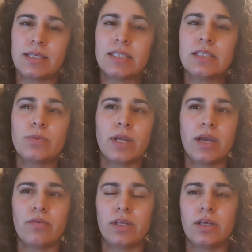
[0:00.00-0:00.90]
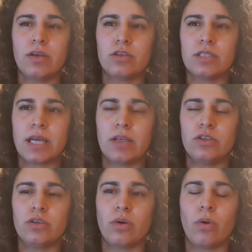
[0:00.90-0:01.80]
This is when I really understand,
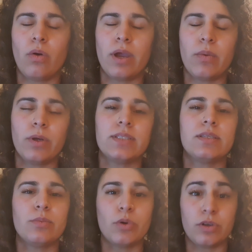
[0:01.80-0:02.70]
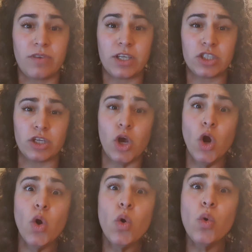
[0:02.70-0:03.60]
okay, what's their motivation?
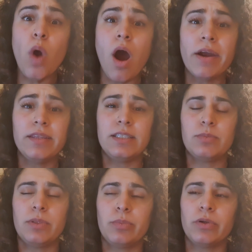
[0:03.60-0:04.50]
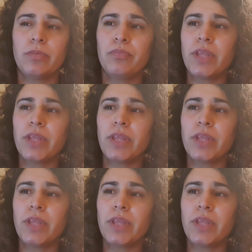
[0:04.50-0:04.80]
Who are these people?